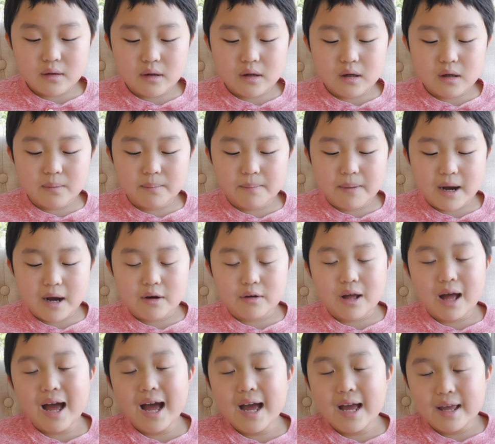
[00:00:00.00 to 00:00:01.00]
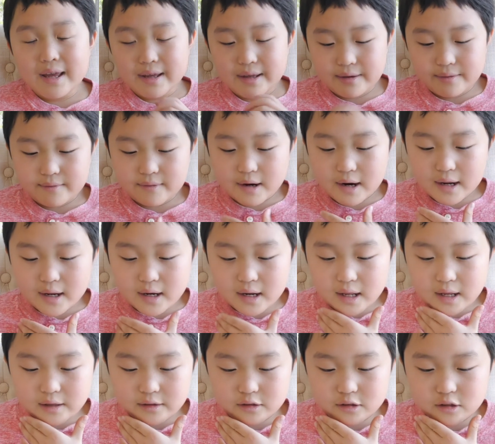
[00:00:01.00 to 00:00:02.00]
about Hai, right?
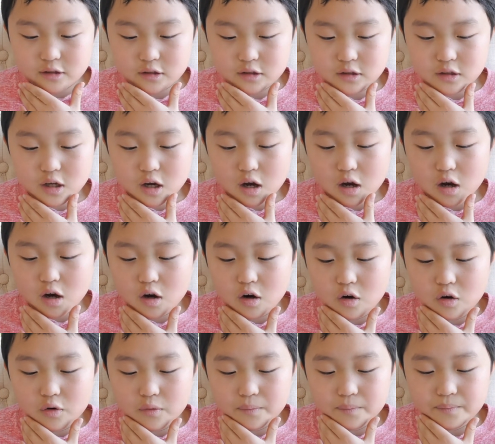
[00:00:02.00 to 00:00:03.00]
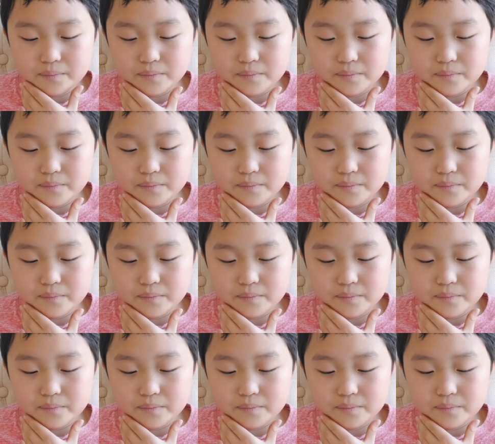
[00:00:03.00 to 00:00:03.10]
And so